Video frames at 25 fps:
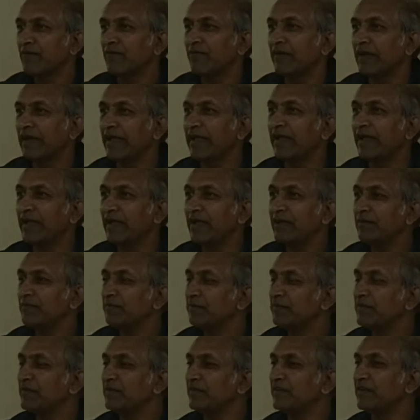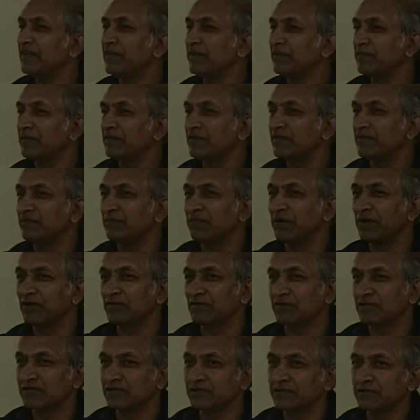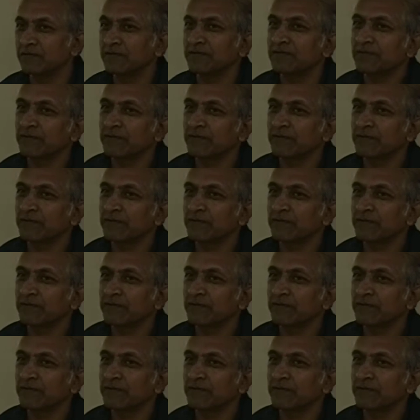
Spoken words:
Why PGDM? A simple question,